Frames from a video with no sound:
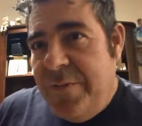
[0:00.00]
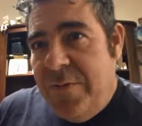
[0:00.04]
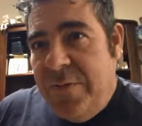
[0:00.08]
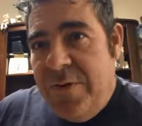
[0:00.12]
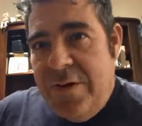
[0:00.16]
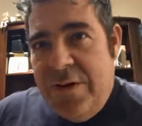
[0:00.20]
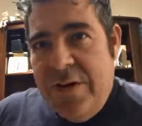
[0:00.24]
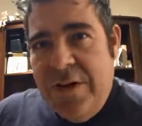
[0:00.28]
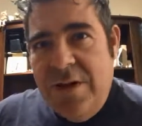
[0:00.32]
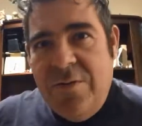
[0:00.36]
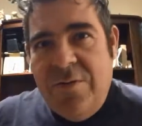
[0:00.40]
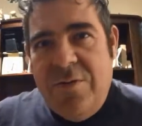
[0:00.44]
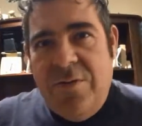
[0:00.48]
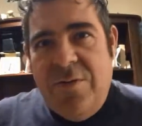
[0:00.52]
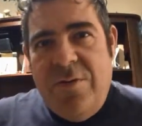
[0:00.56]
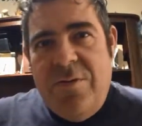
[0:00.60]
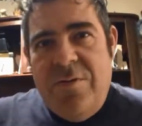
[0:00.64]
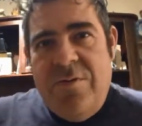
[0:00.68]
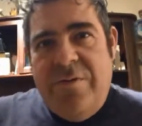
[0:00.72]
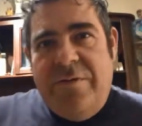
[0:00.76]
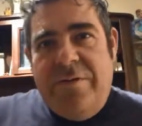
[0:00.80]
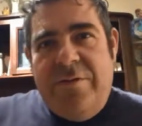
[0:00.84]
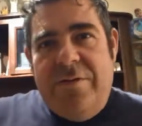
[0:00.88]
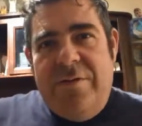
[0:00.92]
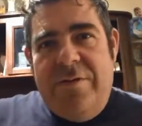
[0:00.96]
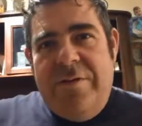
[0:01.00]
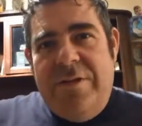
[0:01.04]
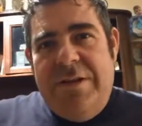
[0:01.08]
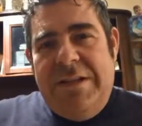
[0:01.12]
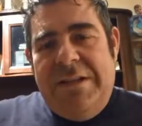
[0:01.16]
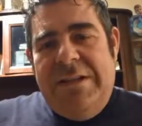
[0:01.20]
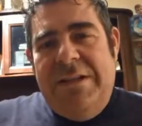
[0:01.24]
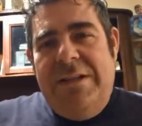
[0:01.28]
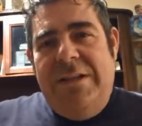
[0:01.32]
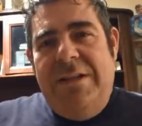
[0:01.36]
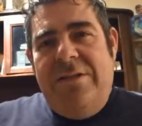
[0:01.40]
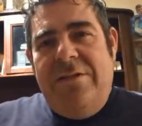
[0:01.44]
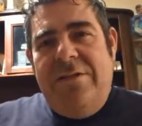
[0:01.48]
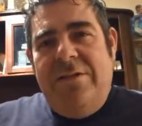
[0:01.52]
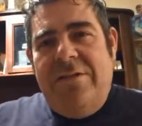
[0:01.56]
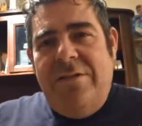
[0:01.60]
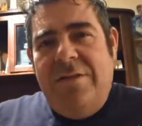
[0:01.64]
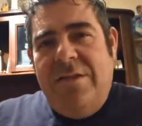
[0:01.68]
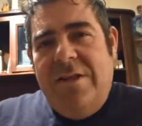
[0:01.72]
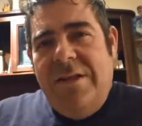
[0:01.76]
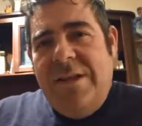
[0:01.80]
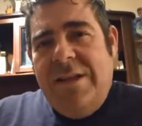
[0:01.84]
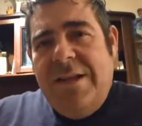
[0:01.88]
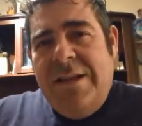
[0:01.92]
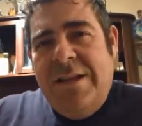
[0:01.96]
I'm going to go over a
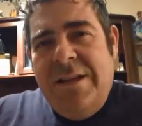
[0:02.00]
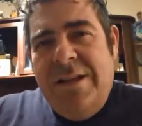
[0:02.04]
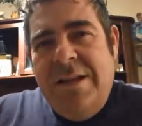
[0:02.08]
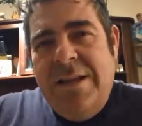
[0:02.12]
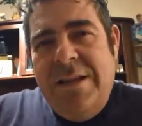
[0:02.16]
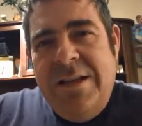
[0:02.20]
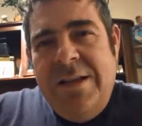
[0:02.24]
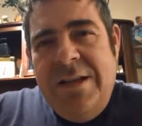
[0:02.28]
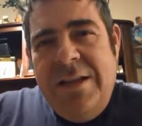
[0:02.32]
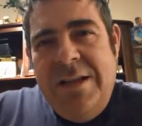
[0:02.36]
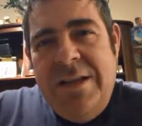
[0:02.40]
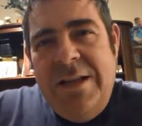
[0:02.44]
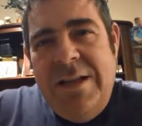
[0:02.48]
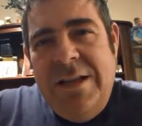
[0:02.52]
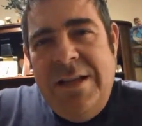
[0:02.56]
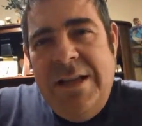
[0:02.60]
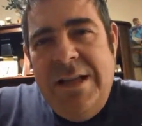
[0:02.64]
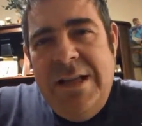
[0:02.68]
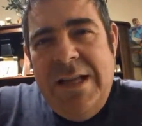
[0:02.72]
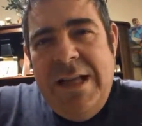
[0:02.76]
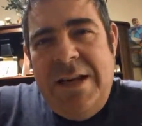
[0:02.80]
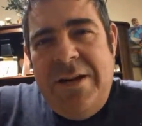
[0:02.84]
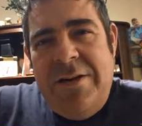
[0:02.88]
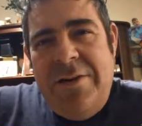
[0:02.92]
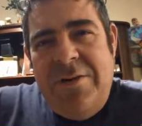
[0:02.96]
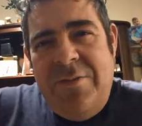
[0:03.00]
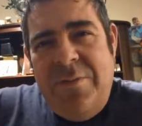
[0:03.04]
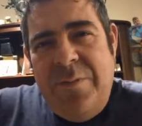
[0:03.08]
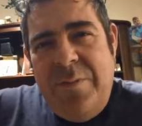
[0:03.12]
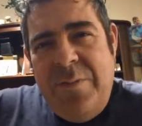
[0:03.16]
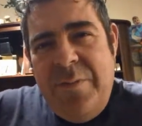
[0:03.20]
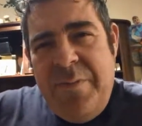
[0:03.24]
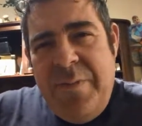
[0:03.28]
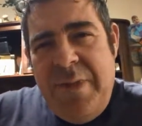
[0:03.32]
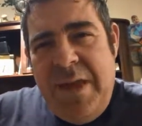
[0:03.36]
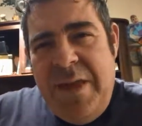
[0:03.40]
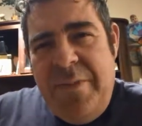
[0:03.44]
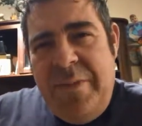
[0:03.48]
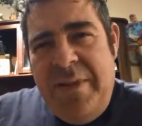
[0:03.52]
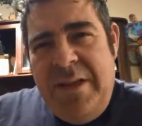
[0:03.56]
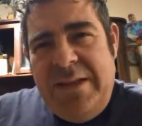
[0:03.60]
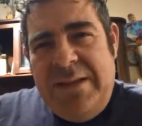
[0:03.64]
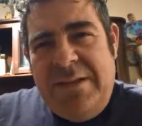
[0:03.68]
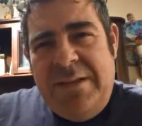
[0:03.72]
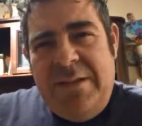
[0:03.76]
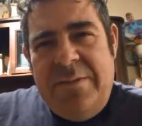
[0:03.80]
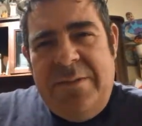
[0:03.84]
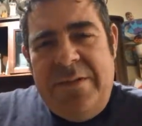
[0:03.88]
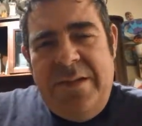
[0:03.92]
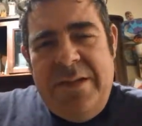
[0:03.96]
little, I don't know, maybe
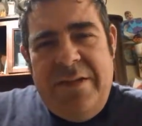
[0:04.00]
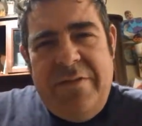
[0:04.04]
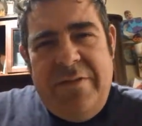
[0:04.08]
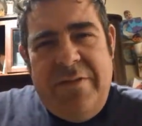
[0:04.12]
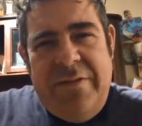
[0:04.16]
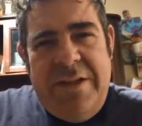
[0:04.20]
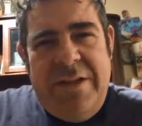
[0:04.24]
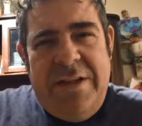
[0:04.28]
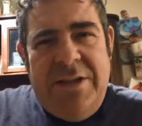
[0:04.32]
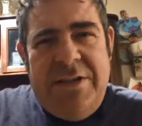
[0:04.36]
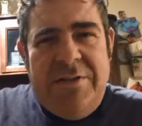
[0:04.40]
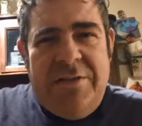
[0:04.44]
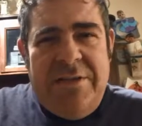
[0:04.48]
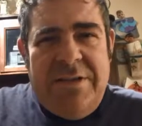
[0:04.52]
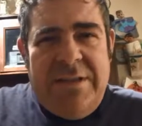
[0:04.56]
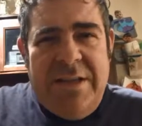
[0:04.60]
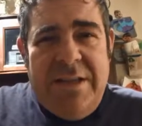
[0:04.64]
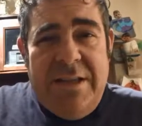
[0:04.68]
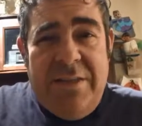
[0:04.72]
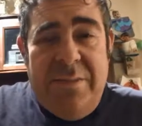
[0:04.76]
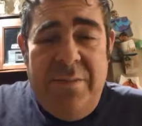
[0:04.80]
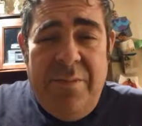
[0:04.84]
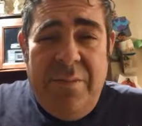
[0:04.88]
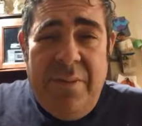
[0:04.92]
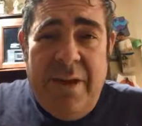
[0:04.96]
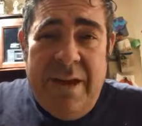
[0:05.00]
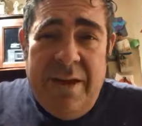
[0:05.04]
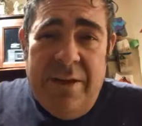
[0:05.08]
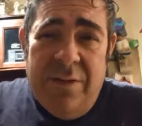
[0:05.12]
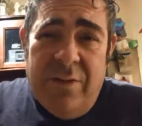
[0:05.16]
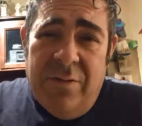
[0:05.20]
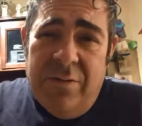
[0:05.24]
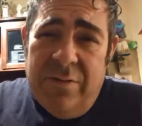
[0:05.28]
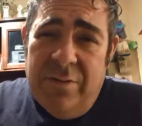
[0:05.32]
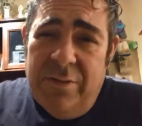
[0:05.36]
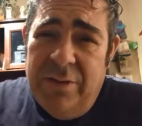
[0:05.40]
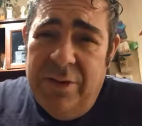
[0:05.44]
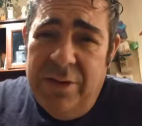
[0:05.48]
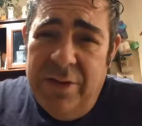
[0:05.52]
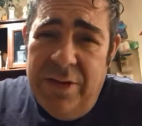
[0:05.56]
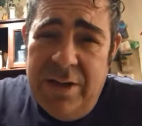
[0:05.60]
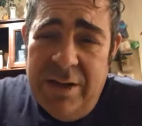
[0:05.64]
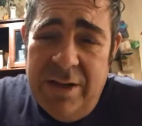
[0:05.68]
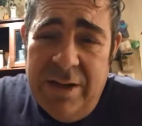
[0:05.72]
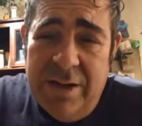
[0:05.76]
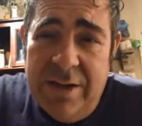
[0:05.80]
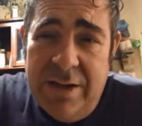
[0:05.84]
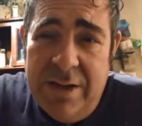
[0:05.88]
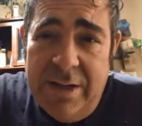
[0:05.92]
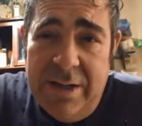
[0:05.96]
something of interest that you might
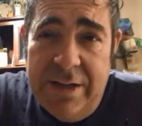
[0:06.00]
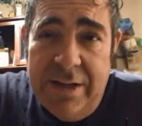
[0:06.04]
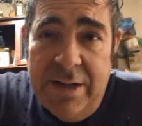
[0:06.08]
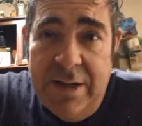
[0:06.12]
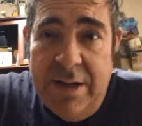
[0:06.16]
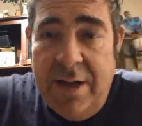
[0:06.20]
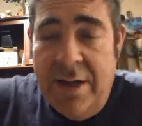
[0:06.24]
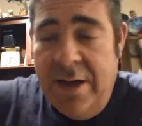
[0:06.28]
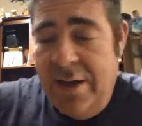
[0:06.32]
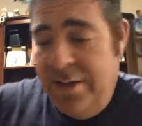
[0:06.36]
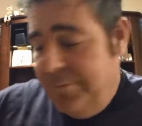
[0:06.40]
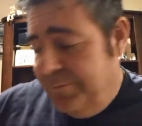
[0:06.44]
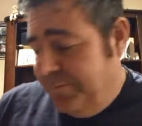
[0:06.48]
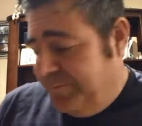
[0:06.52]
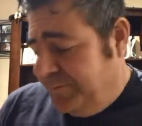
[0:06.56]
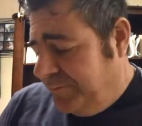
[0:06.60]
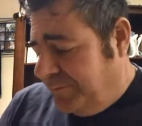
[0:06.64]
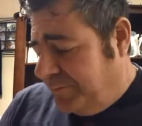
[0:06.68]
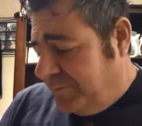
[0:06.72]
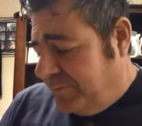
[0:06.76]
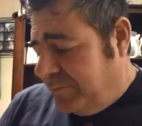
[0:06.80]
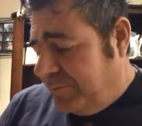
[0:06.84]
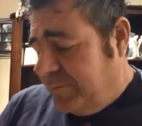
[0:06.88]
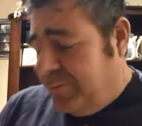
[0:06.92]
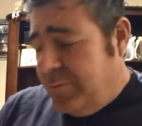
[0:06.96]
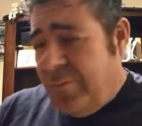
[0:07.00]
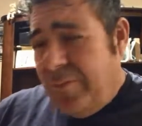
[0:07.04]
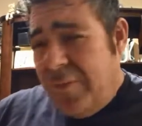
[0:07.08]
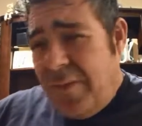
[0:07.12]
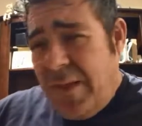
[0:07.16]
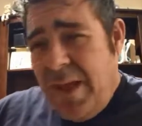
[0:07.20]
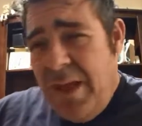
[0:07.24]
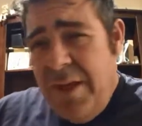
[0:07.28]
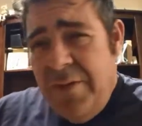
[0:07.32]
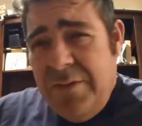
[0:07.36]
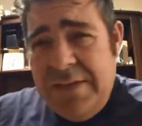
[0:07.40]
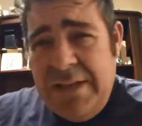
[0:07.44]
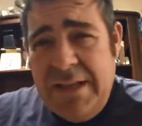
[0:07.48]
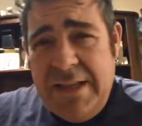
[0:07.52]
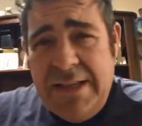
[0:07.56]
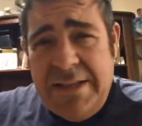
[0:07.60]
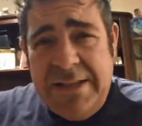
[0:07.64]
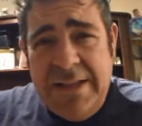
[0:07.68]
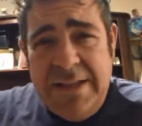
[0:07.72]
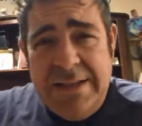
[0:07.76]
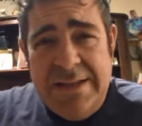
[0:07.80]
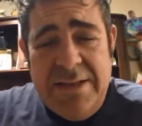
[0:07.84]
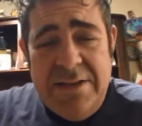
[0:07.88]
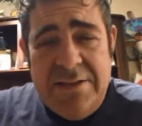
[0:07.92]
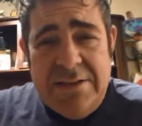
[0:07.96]
overlook. I was at
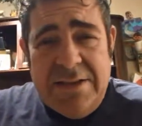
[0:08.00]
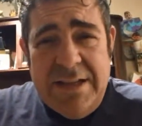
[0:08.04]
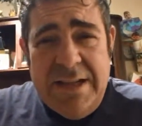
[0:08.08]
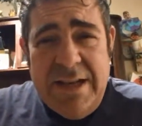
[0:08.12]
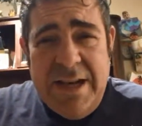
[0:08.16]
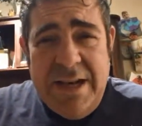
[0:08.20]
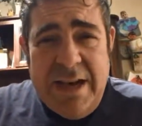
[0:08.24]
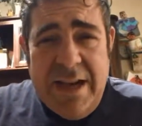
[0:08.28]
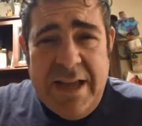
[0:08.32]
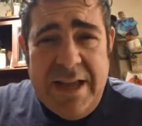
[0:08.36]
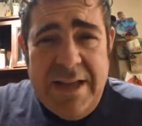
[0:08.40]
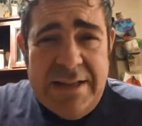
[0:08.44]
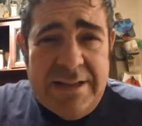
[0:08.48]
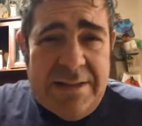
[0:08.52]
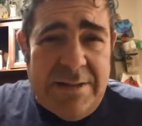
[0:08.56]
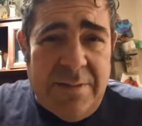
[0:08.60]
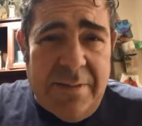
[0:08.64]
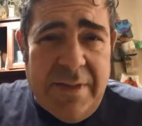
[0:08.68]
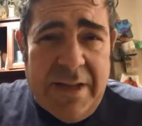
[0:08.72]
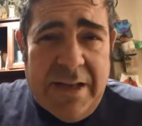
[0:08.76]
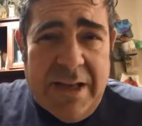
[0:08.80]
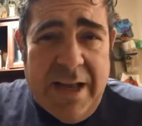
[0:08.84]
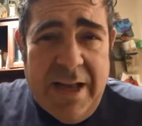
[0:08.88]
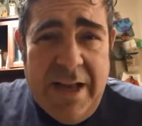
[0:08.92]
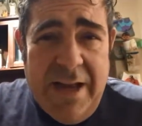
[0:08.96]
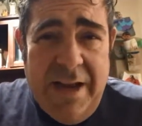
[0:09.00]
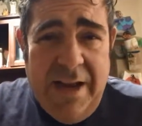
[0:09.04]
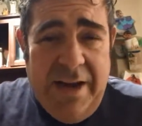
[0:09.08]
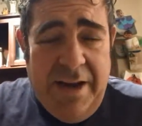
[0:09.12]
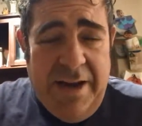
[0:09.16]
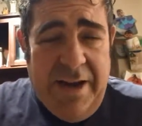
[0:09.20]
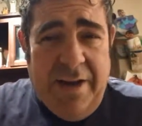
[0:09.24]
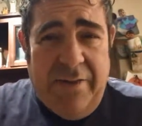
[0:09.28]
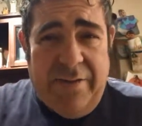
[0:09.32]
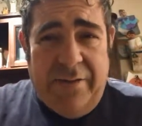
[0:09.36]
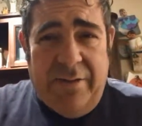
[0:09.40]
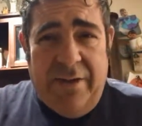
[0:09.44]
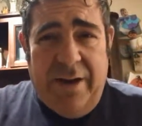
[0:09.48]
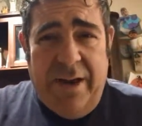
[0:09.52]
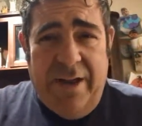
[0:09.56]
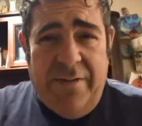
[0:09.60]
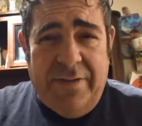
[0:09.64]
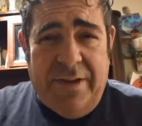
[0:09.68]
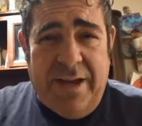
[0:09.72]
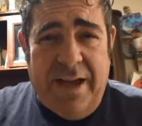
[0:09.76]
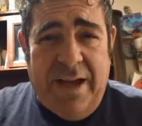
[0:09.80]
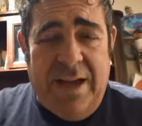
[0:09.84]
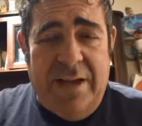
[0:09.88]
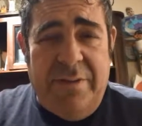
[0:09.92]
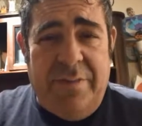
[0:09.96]
estate sales today and I hit something I never
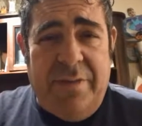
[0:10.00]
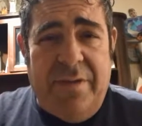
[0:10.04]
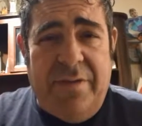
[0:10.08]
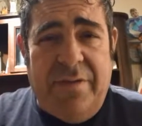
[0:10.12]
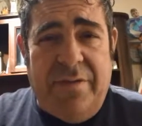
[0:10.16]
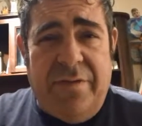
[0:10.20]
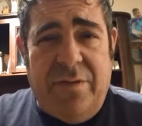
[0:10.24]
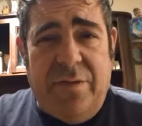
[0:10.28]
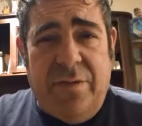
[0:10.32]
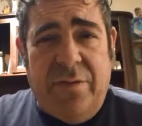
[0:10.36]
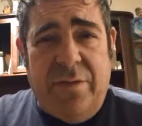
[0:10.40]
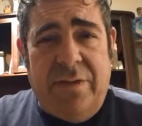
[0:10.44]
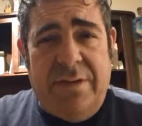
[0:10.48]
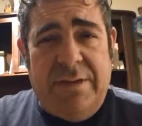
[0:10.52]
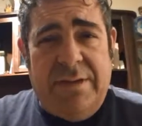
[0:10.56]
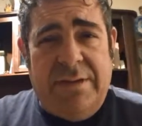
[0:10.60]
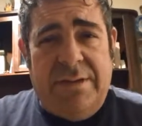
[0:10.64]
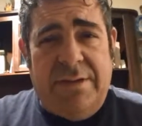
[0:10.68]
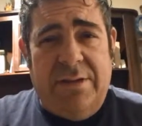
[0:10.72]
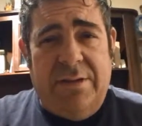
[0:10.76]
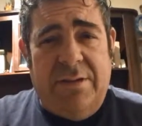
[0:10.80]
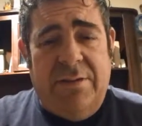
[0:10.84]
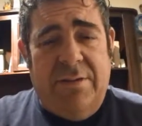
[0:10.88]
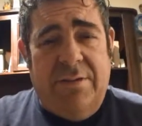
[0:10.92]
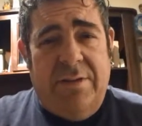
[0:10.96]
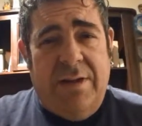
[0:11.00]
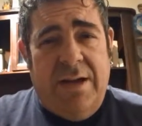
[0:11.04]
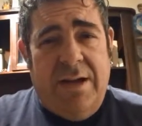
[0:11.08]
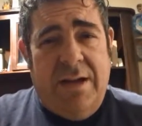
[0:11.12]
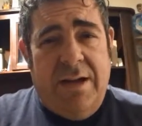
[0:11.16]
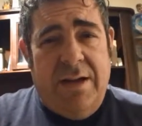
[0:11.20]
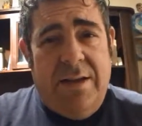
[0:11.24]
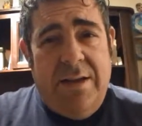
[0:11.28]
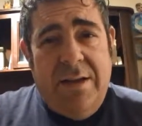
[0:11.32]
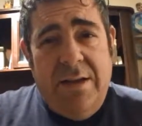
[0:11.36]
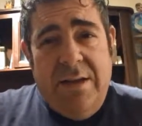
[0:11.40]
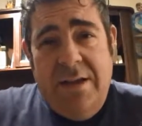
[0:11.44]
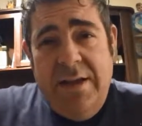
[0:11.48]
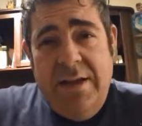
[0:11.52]
have gotten before. So